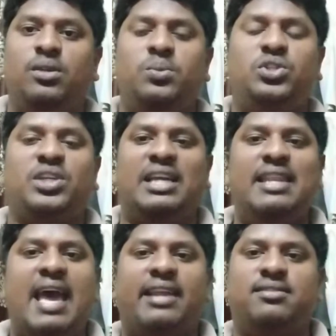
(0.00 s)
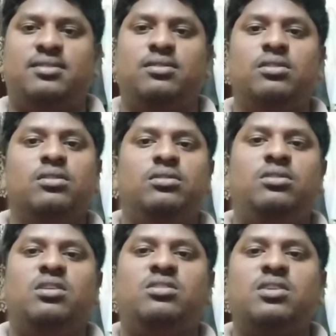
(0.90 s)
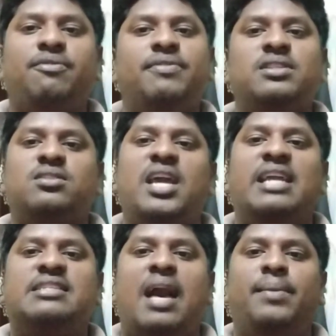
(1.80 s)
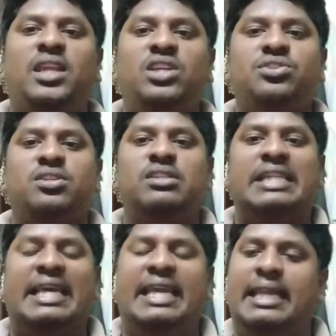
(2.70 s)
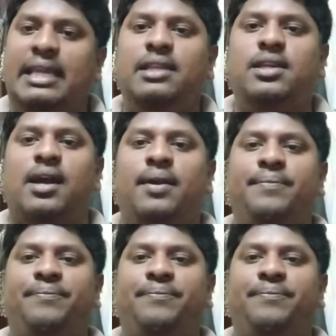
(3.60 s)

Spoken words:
which conducts the toughest examination in India.